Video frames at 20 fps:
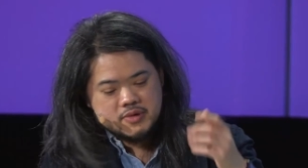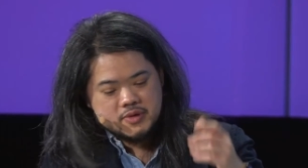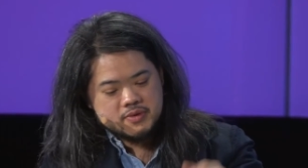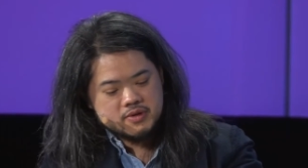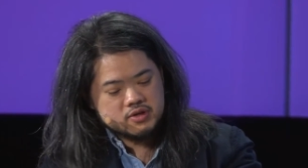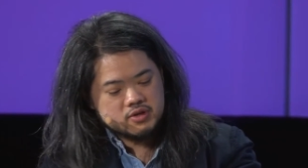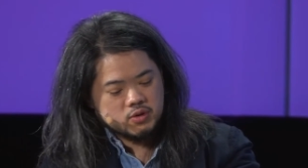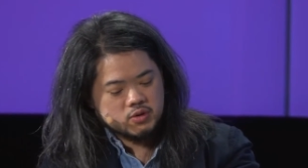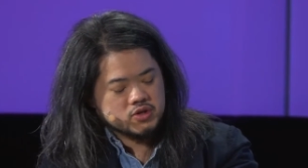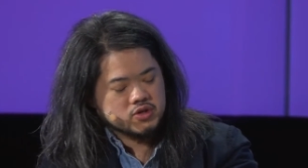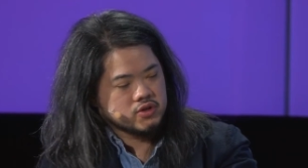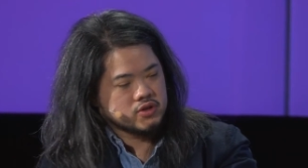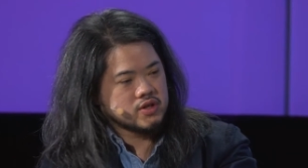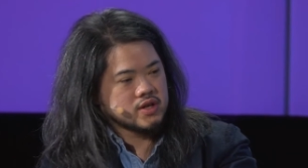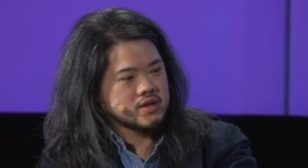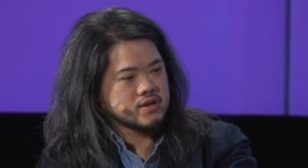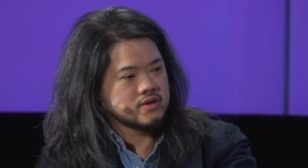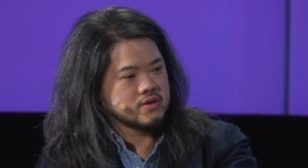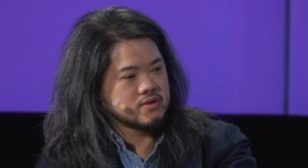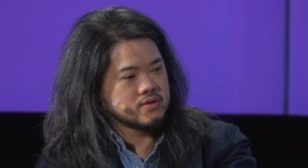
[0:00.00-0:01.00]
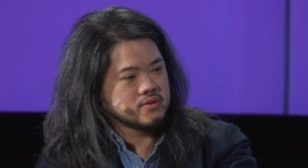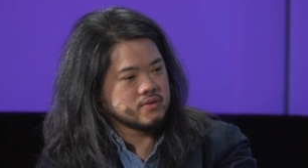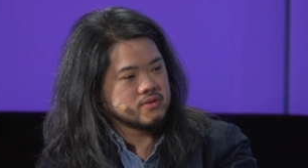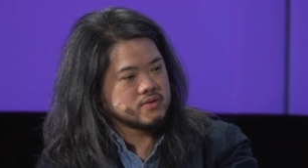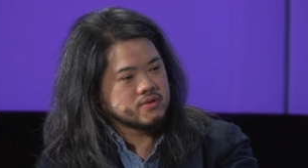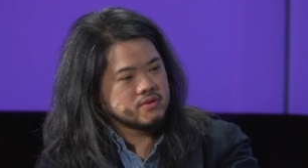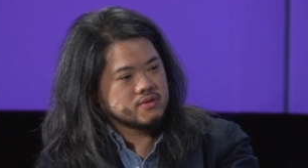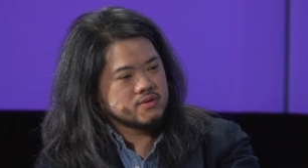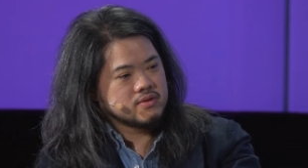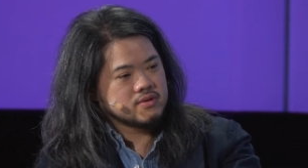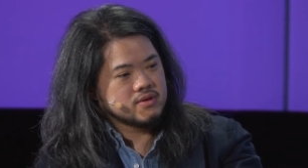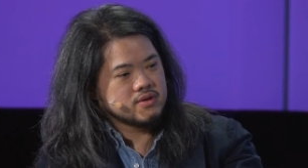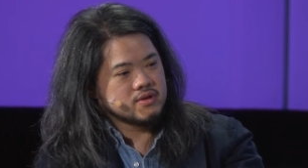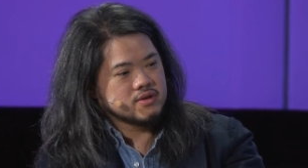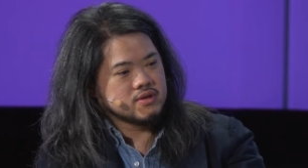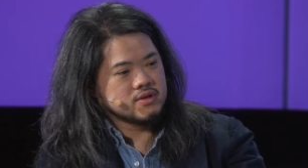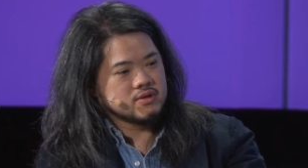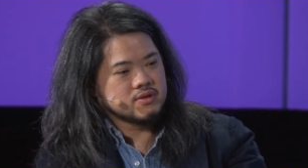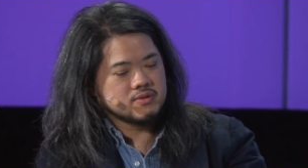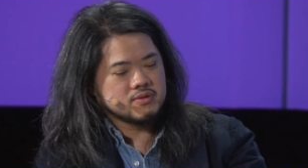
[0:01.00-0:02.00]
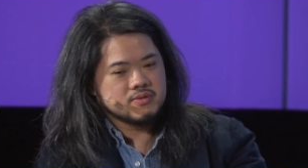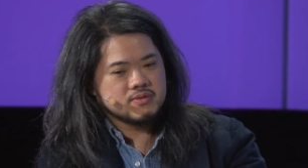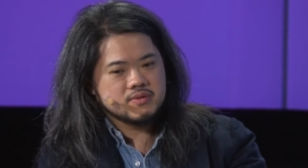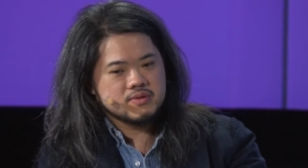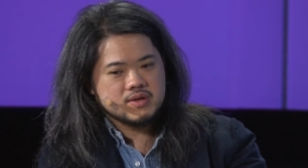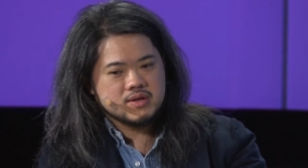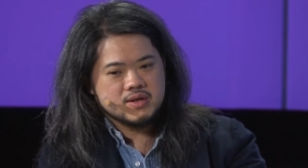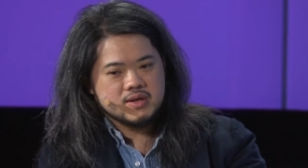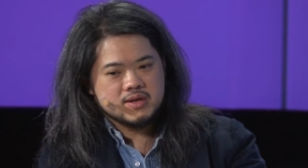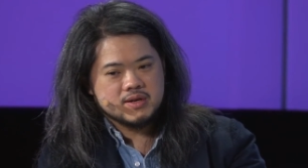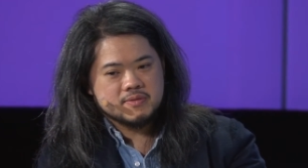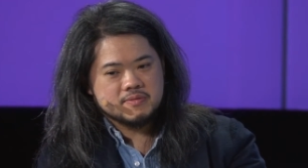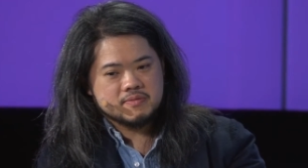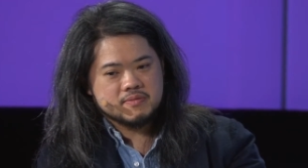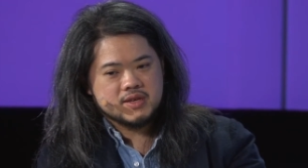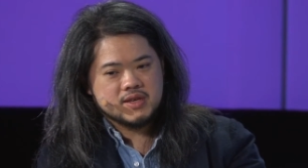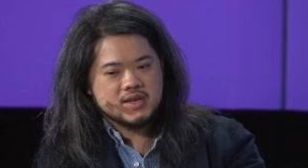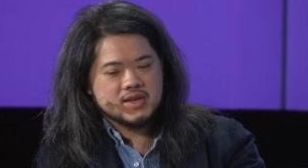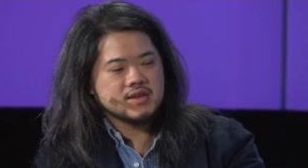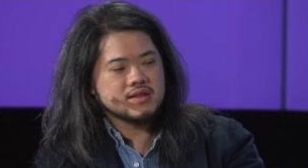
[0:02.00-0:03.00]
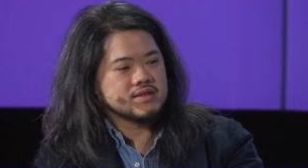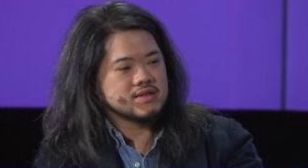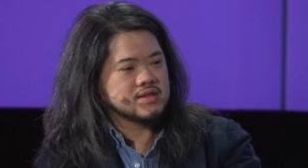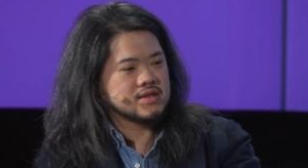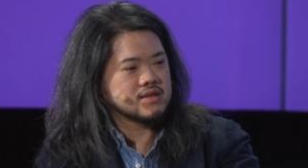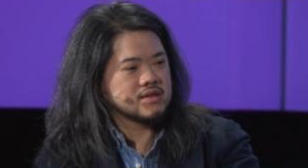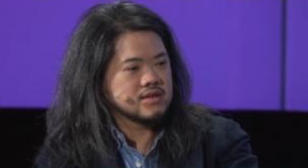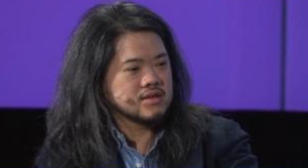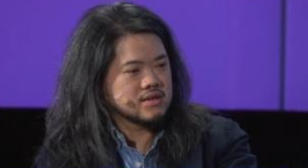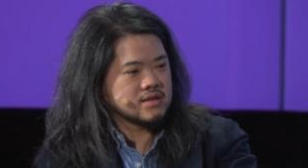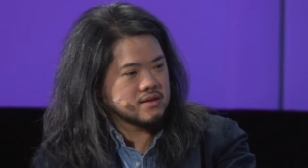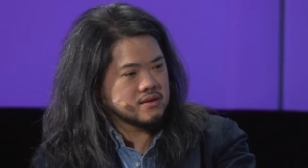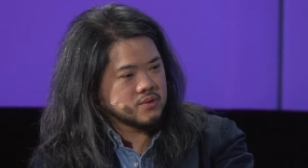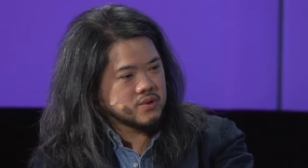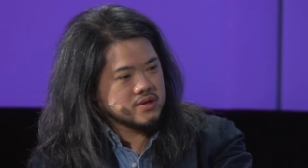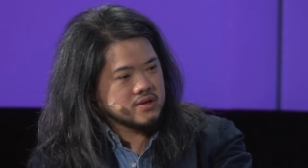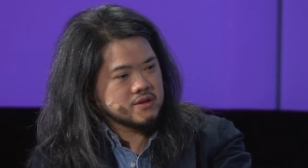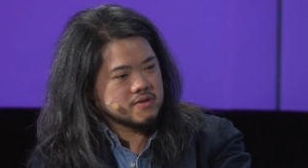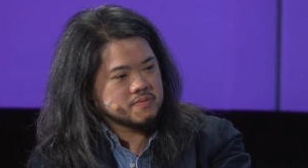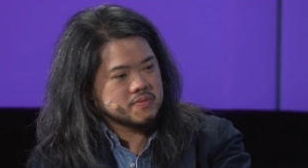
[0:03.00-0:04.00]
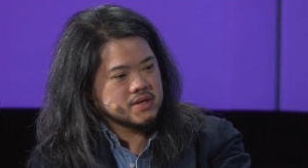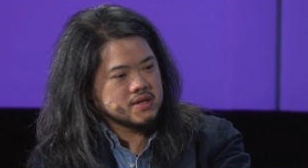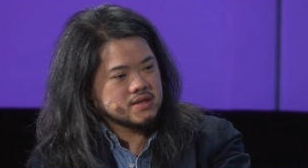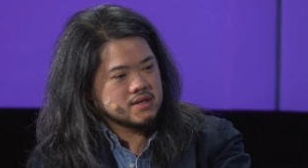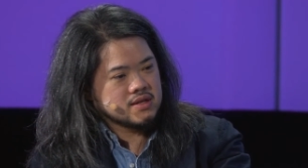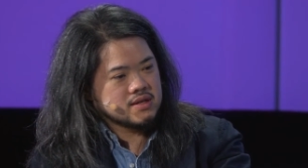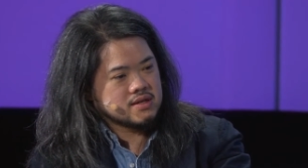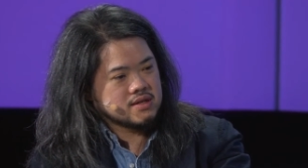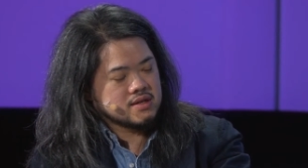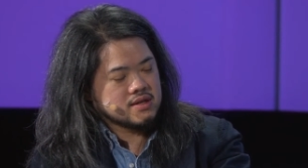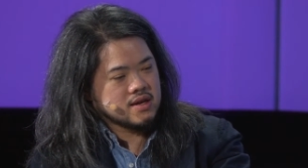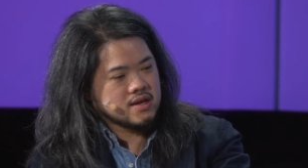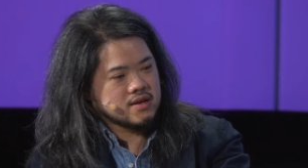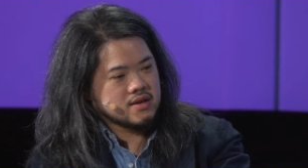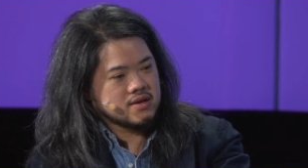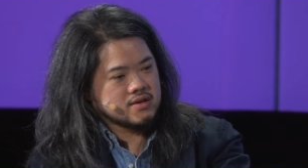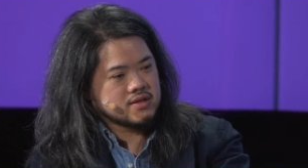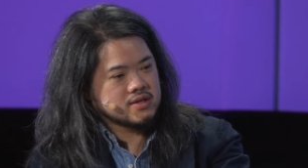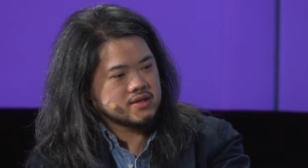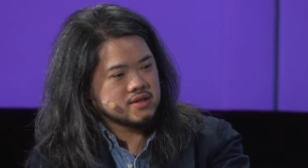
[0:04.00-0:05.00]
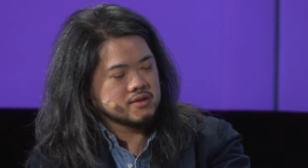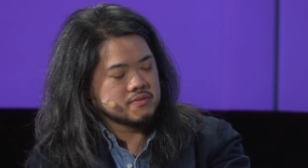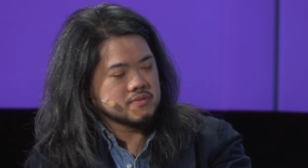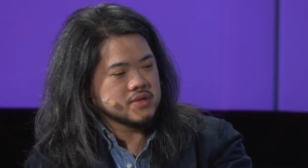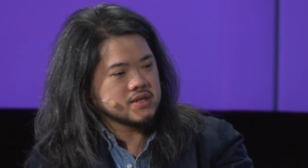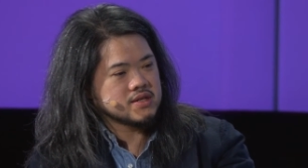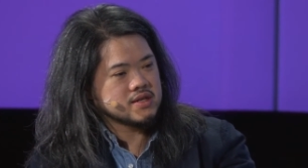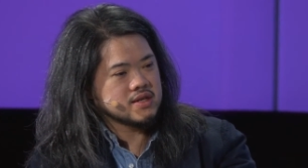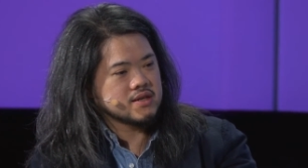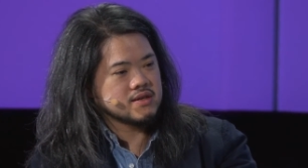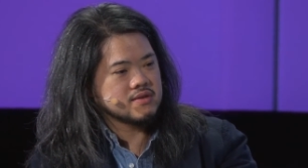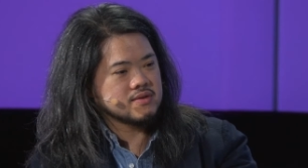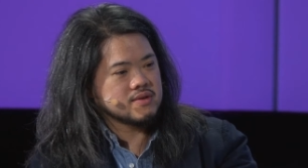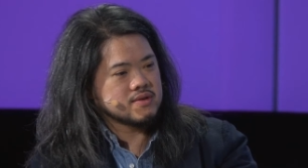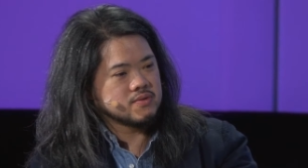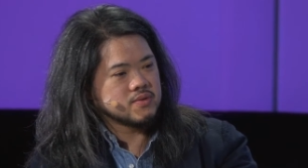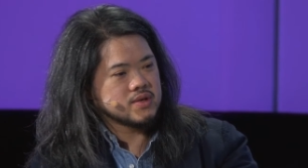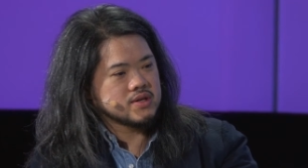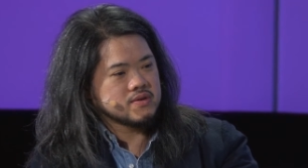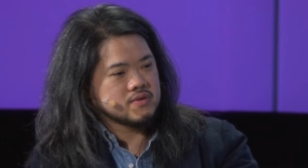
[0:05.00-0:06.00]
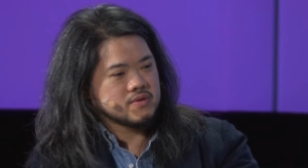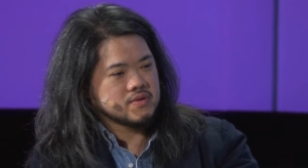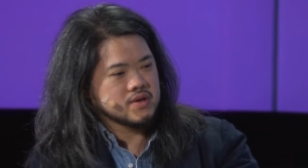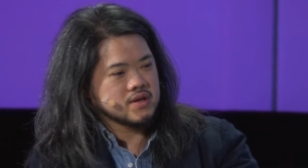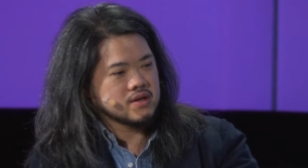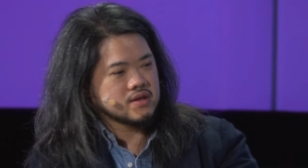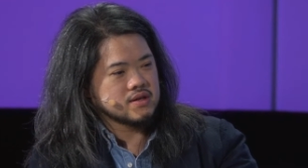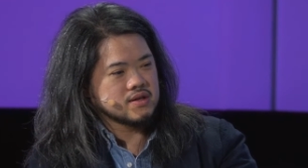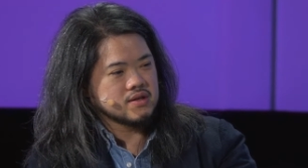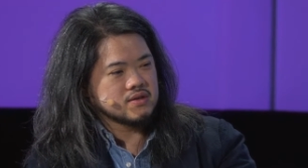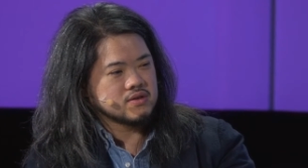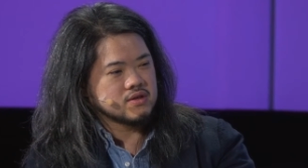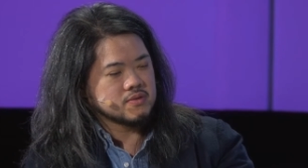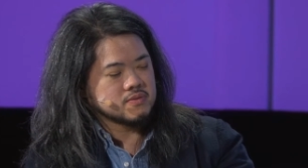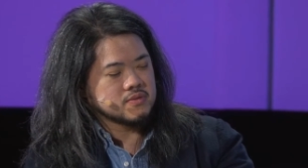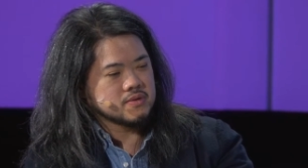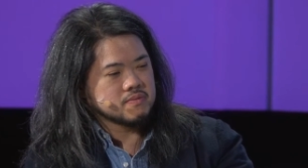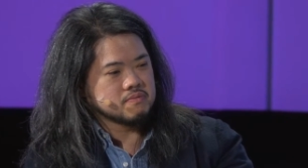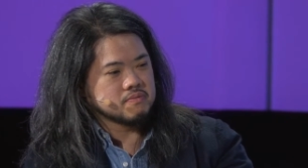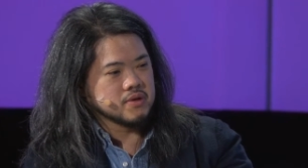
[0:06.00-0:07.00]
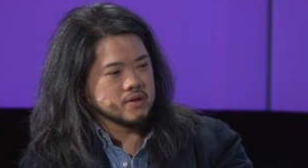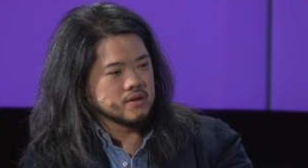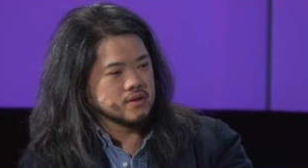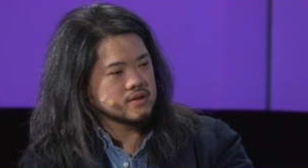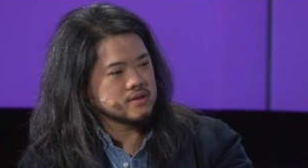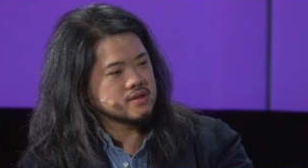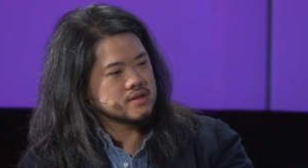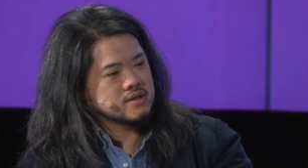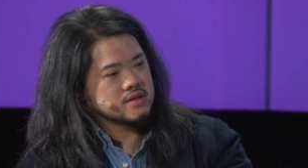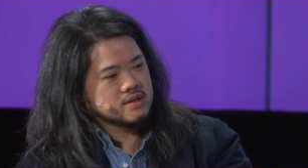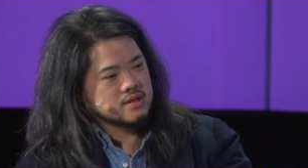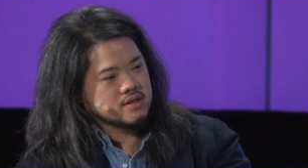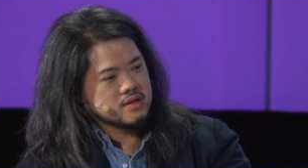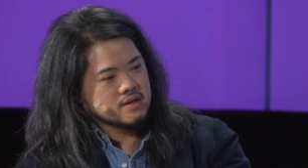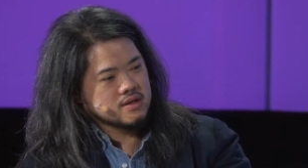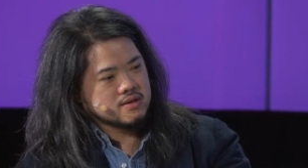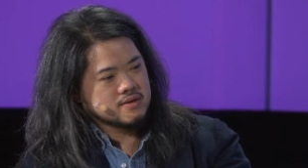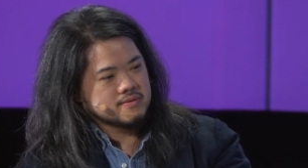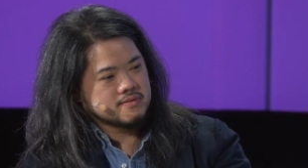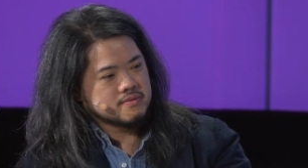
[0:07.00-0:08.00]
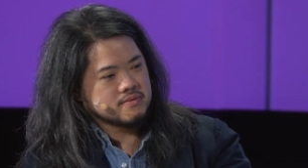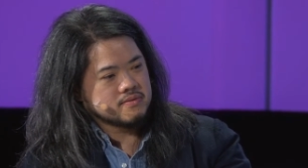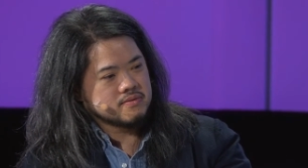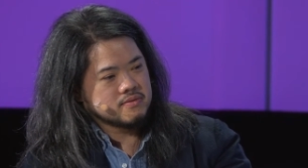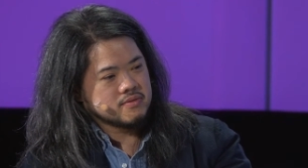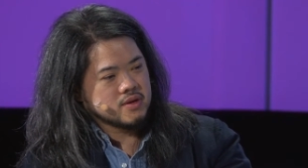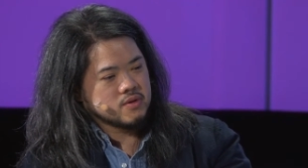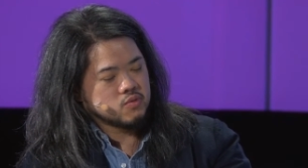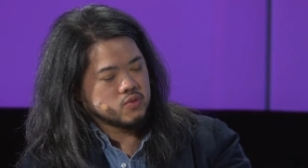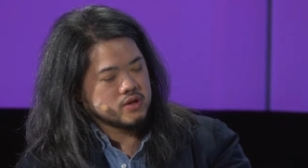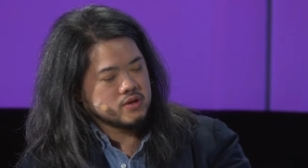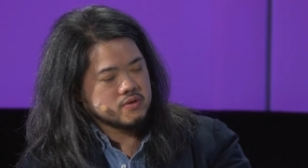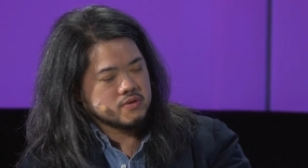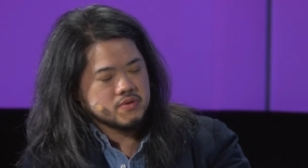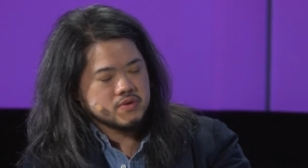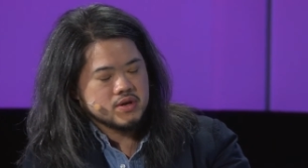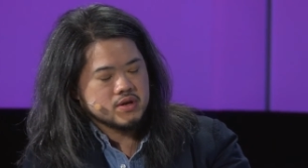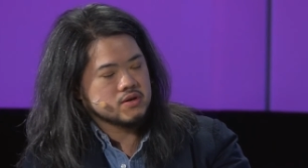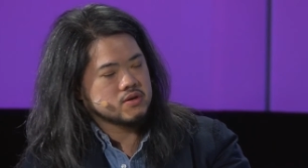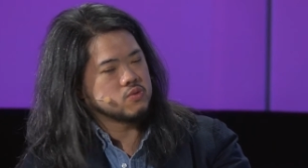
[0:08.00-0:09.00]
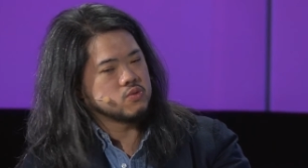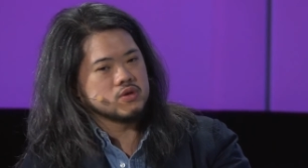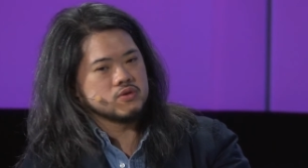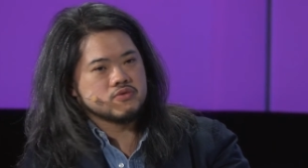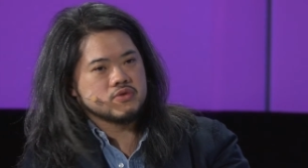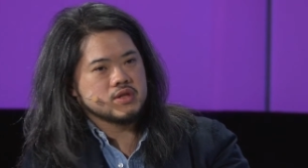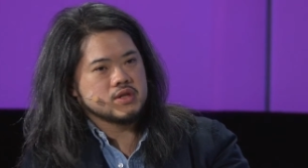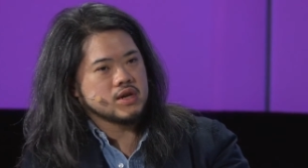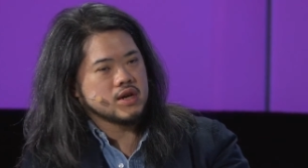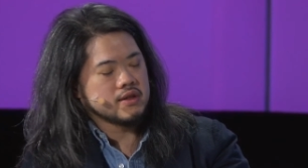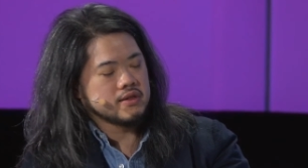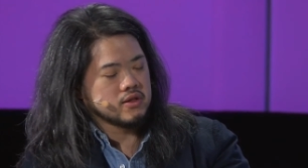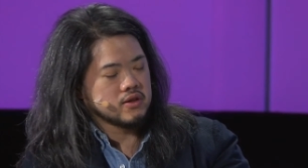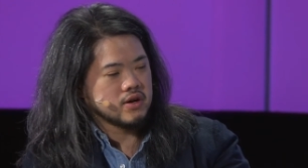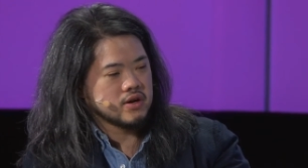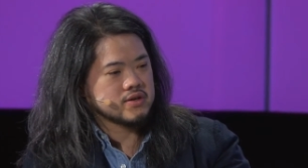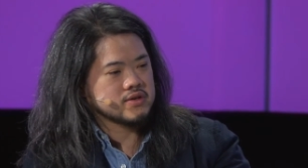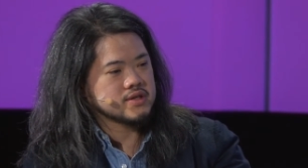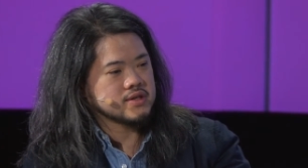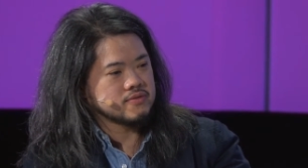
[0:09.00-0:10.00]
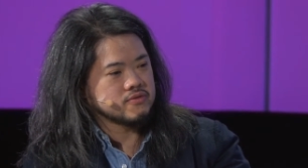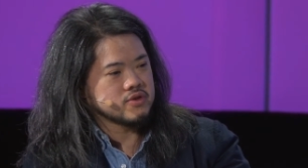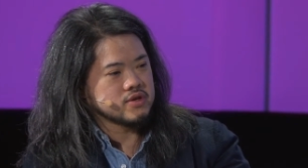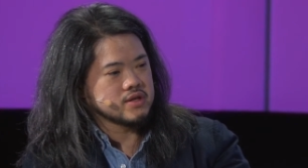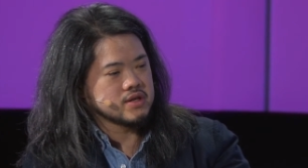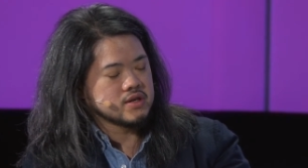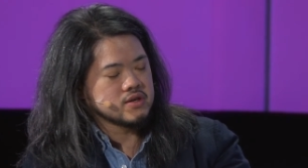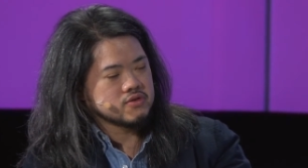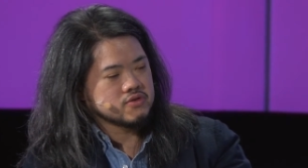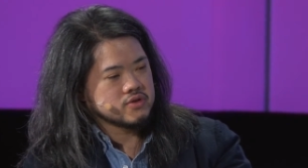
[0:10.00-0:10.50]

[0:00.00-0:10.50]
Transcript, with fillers: maybe social Lego, you know, um, kit? What are the pieces that are still missing? What do you think needs to be built? Um, what do you think will really unlock some really